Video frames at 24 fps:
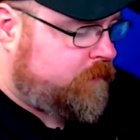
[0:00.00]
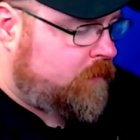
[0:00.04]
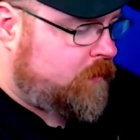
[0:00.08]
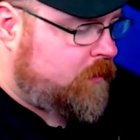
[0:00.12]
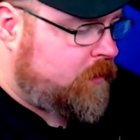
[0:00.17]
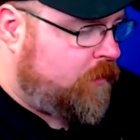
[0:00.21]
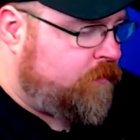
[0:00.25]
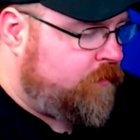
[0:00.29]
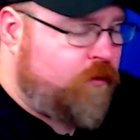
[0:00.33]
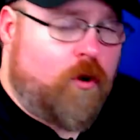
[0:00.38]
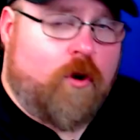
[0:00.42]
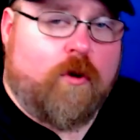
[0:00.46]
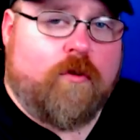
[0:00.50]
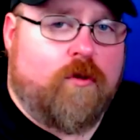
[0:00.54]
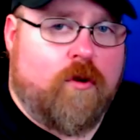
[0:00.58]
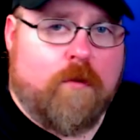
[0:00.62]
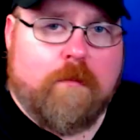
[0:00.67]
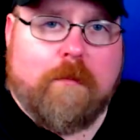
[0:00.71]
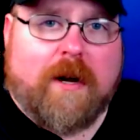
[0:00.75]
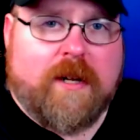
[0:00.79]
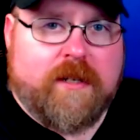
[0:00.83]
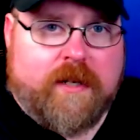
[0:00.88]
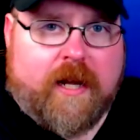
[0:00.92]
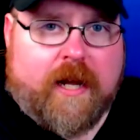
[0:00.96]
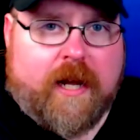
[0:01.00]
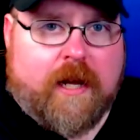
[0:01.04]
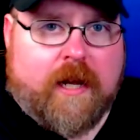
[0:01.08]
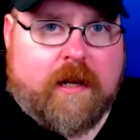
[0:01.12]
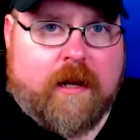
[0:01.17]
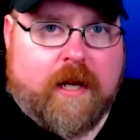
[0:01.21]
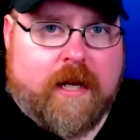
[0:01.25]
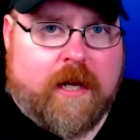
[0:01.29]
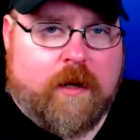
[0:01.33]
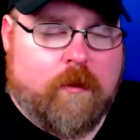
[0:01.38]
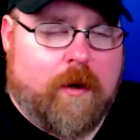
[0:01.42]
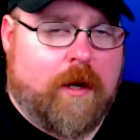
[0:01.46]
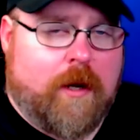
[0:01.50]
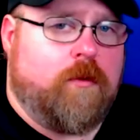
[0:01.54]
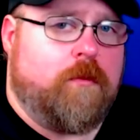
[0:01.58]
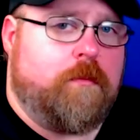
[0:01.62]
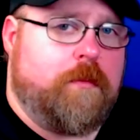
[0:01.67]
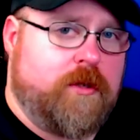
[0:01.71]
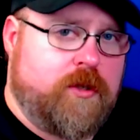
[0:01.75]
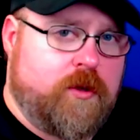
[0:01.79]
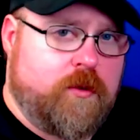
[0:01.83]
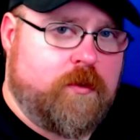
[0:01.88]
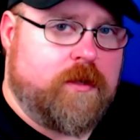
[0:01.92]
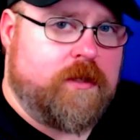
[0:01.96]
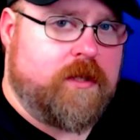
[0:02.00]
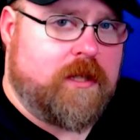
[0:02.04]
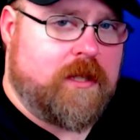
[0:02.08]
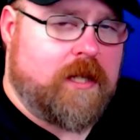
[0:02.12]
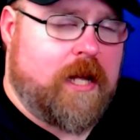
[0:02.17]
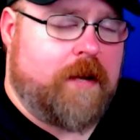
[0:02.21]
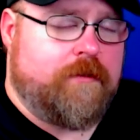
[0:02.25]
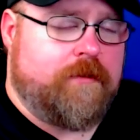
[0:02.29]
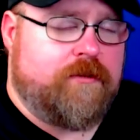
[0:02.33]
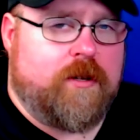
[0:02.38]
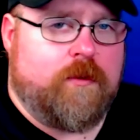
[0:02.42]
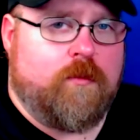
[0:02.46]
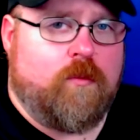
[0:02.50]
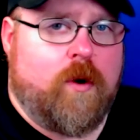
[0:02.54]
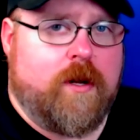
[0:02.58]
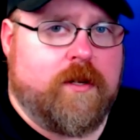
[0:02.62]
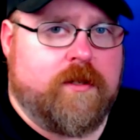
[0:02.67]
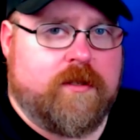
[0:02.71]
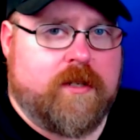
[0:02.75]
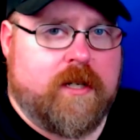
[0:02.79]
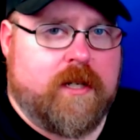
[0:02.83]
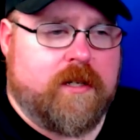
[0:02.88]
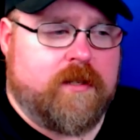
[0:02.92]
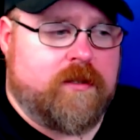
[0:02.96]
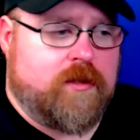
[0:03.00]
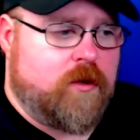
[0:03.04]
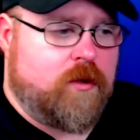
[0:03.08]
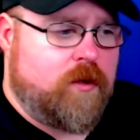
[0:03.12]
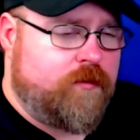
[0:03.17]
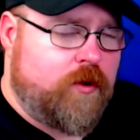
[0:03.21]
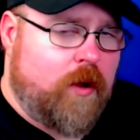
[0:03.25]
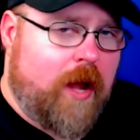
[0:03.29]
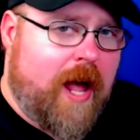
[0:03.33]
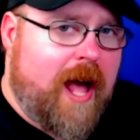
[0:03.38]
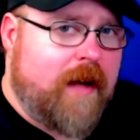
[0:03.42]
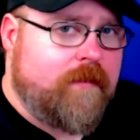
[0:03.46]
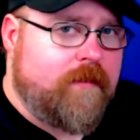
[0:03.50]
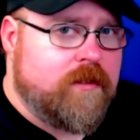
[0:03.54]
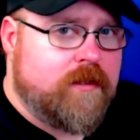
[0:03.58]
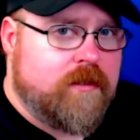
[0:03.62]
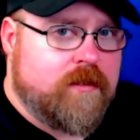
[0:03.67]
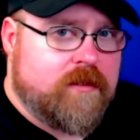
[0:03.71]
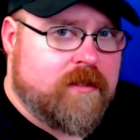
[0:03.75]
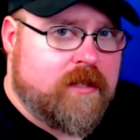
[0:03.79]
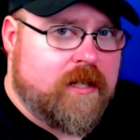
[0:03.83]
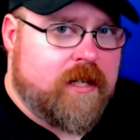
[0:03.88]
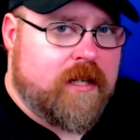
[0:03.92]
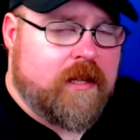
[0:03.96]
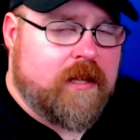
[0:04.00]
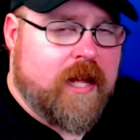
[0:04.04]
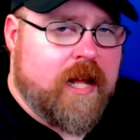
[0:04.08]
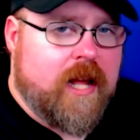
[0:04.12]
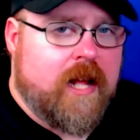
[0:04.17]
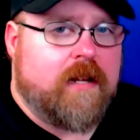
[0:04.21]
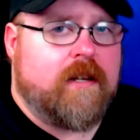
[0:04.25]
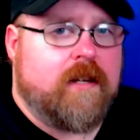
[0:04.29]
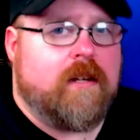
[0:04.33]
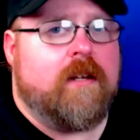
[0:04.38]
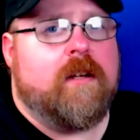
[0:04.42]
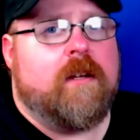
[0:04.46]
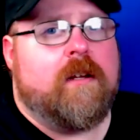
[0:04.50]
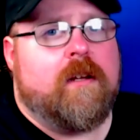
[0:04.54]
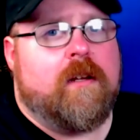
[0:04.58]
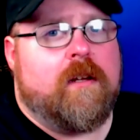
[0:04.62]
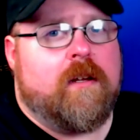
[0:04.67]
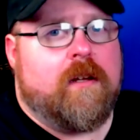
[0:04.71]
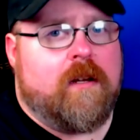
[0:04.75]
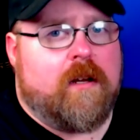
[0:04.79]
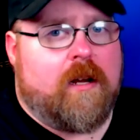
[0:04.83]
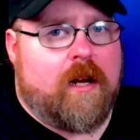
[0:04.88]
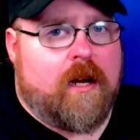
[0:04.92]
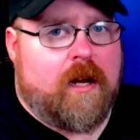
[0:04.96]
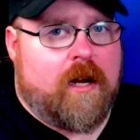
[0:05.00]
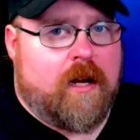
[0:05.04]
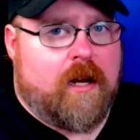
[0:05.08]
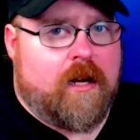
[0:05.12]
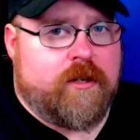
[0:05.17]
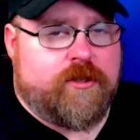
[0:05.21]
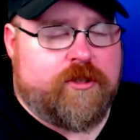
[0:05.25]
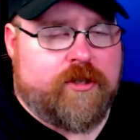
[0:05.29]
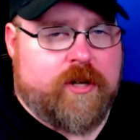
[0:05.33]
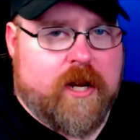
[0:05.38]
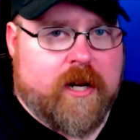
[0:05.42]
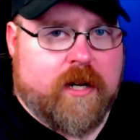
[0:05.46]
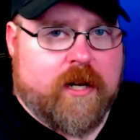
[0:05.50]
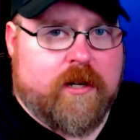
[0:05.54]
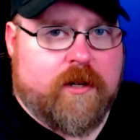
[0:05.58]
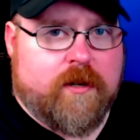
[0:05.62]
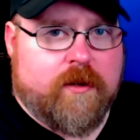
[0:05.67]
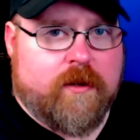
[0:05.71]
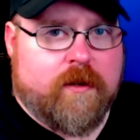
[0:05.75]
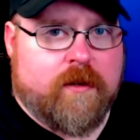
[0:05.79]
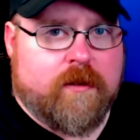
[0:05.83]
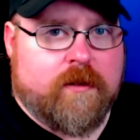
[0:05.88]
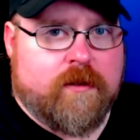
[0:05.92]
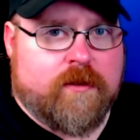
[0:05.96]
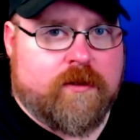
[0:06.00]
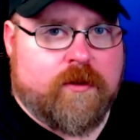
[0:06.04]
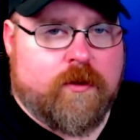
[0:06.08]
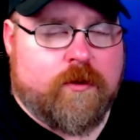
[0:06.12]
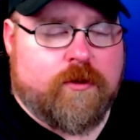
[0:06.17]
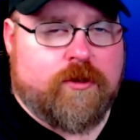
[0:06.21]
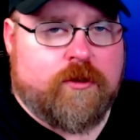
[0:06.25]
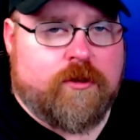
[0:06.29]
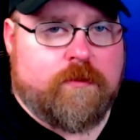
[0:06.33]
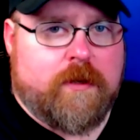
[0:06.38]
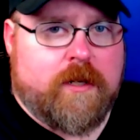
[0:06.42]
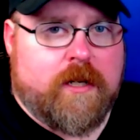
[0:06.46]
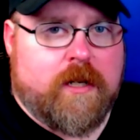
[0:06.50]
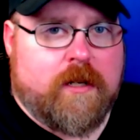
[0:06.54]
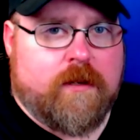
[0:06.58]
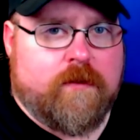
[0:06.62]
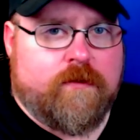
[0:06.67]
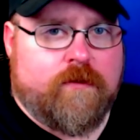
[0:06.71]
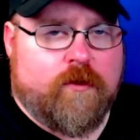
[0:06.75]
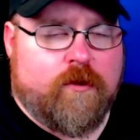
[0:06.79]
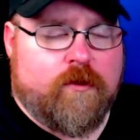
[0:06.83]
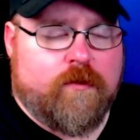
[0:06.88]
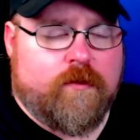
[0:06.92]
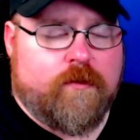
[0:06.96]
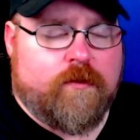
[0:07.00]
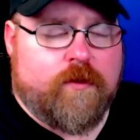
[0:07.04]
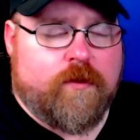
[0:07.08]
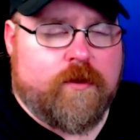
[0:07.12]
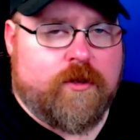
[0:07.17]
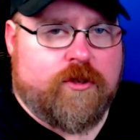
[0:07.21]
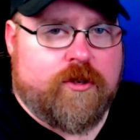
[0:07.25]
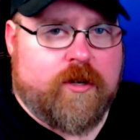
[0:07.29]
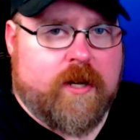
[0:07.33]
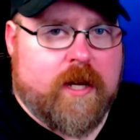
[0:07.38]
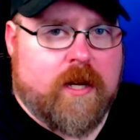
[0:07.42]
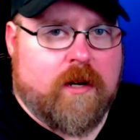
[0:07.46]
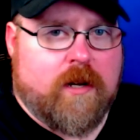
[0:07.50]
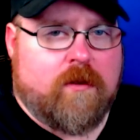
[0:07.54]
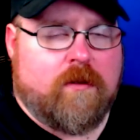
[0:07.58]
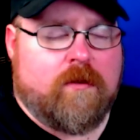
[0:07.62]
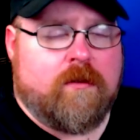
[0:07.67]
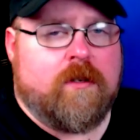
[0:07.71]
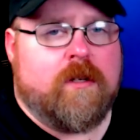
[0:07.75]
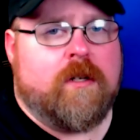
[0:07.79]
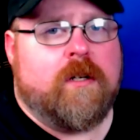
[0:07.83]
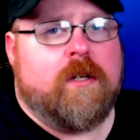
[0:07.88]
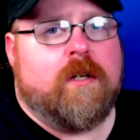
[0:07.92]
for Monday, anyway, we'll be doing the live stream Wednesday. So if you haven't seen that, check your social media for the channel.